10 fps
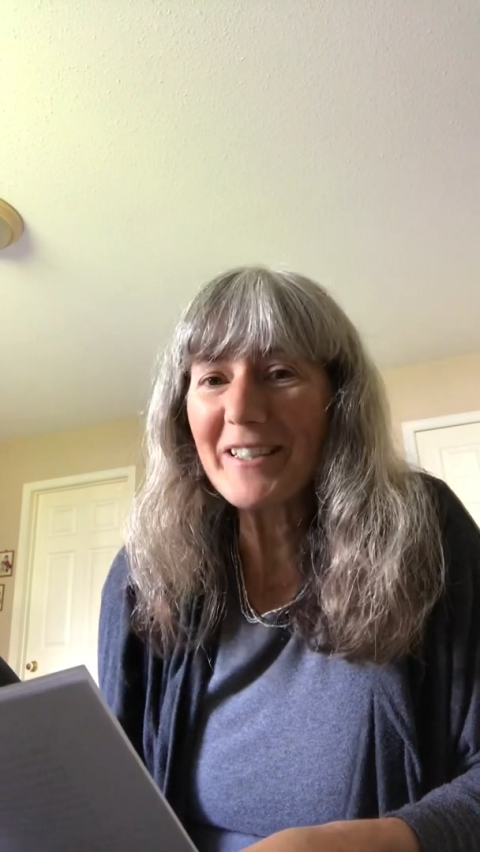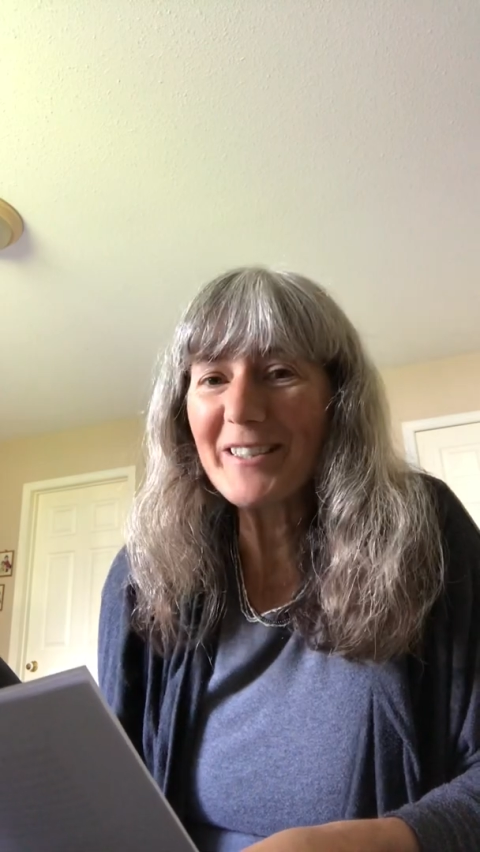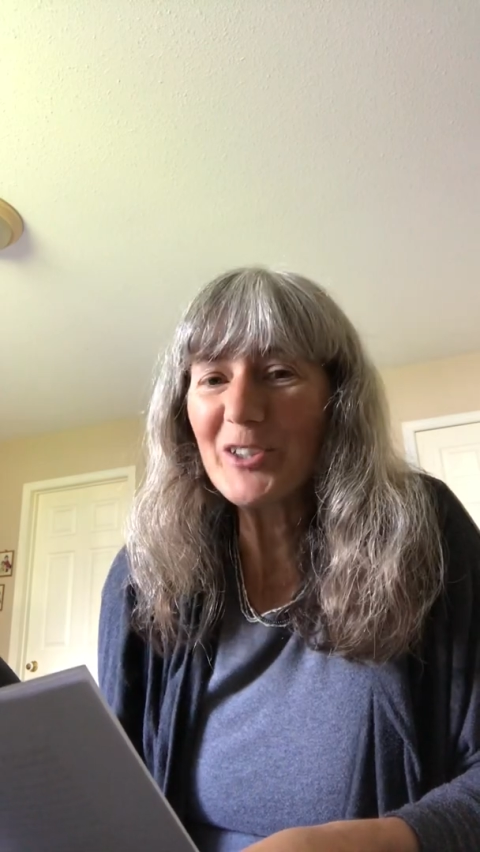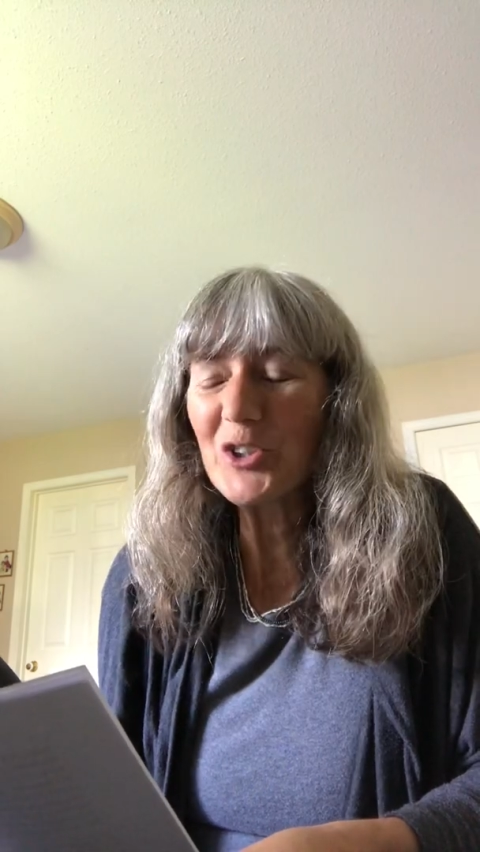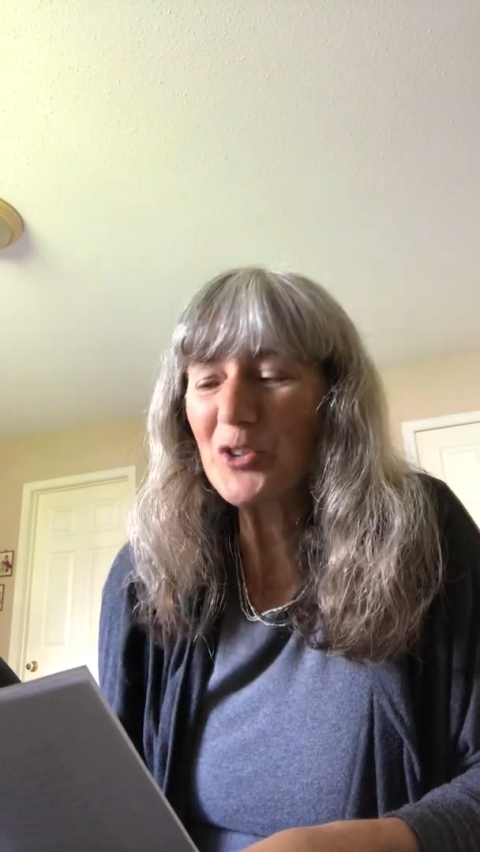in
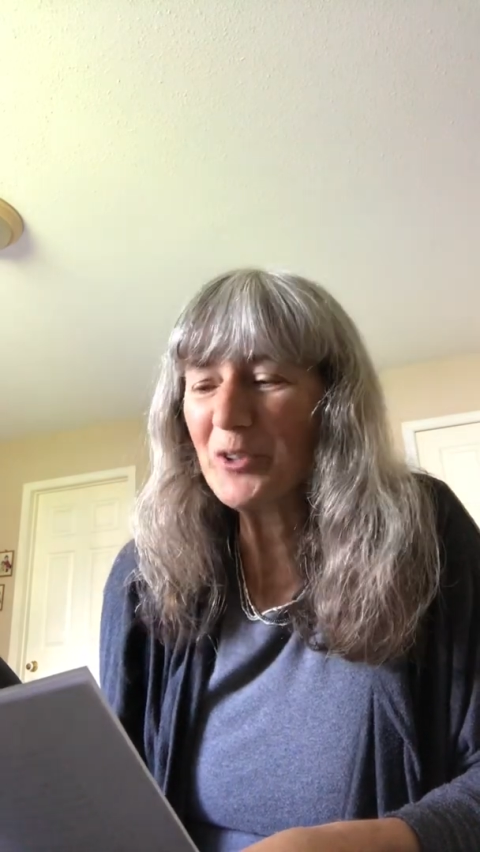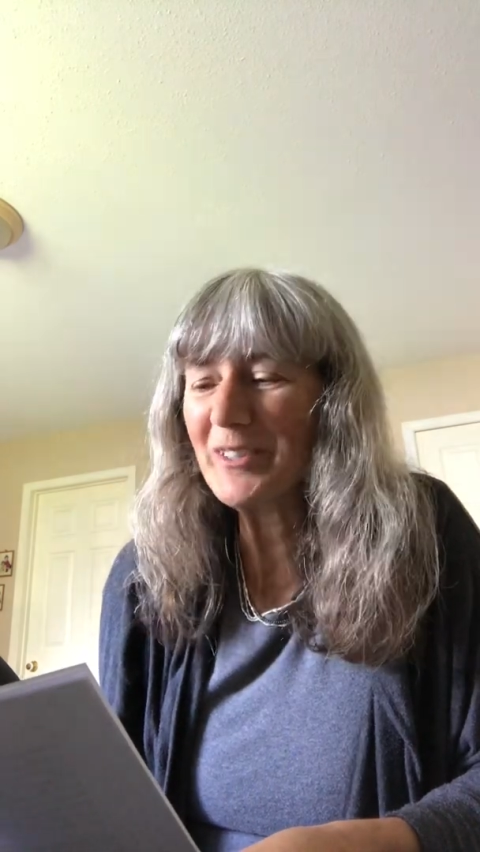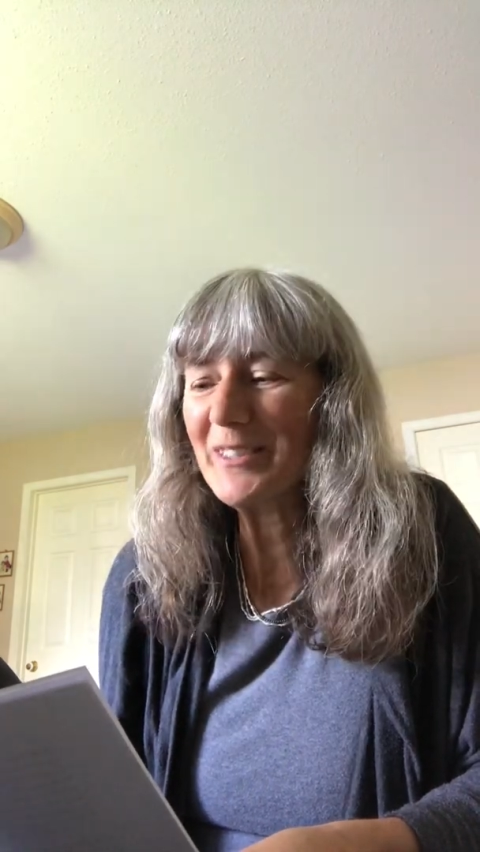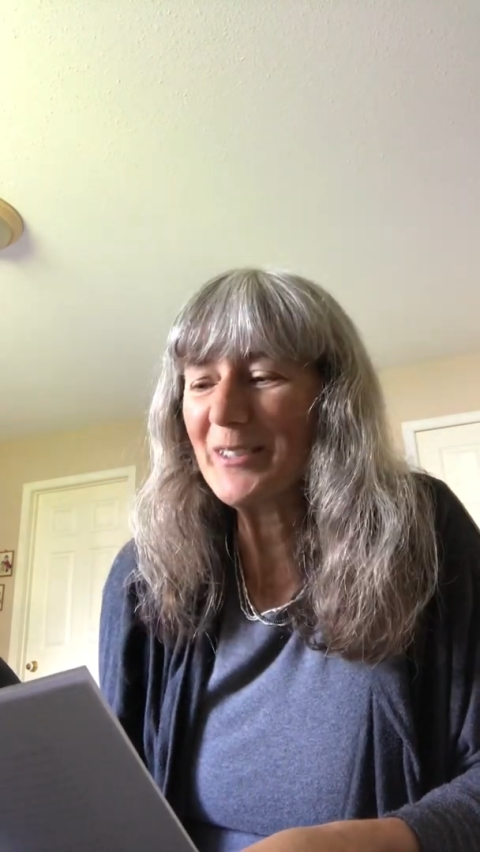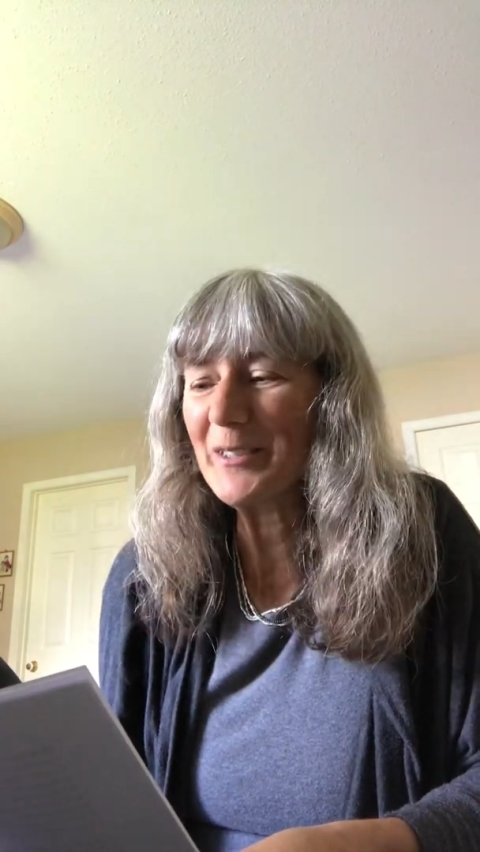the
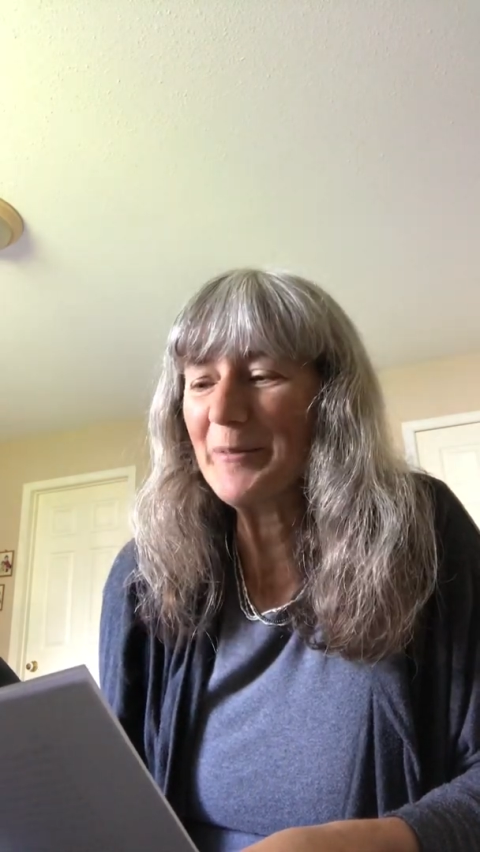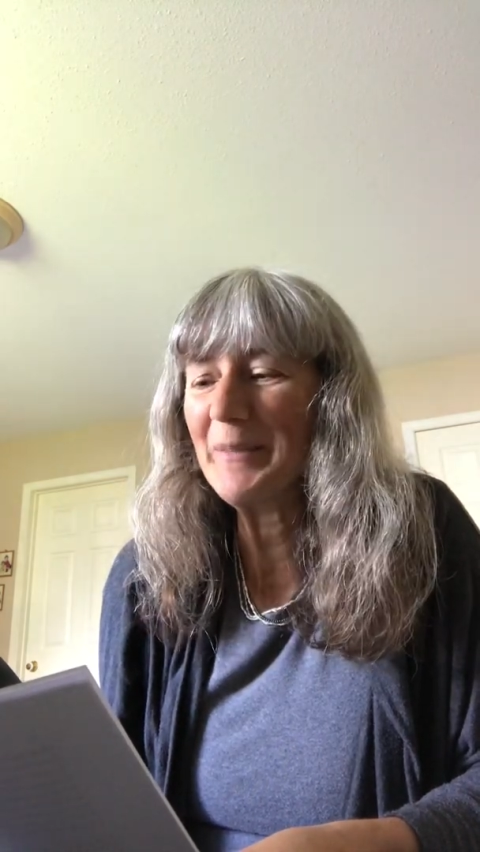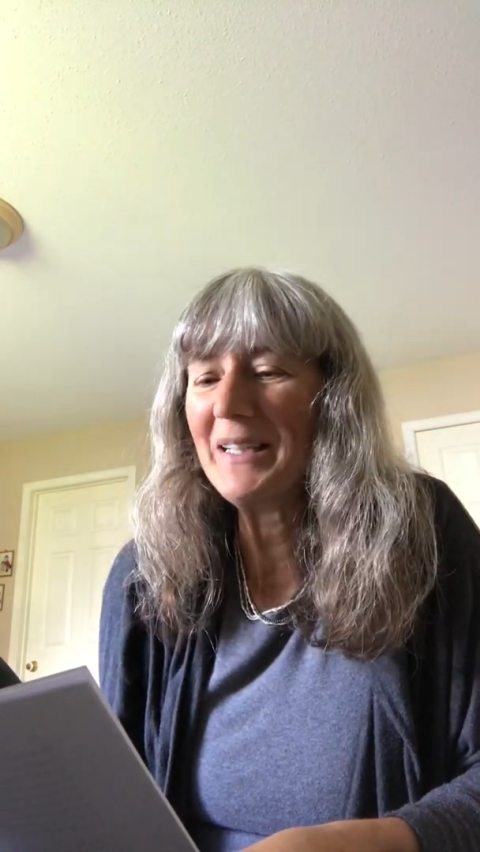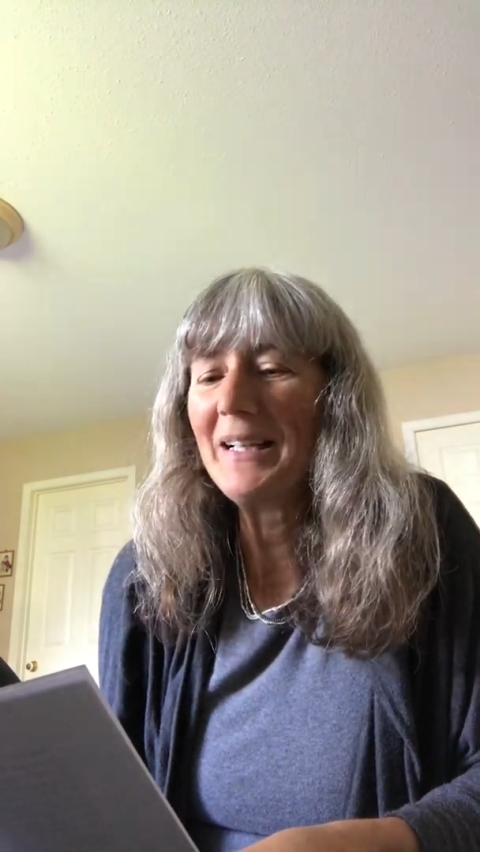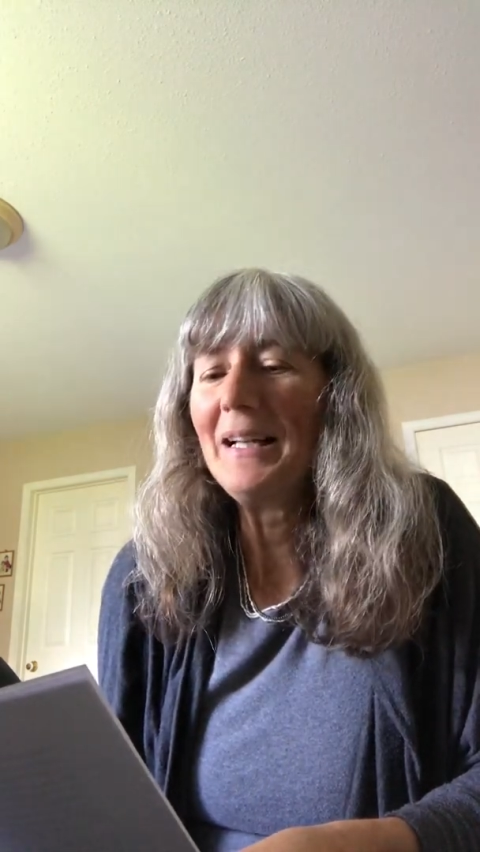short term,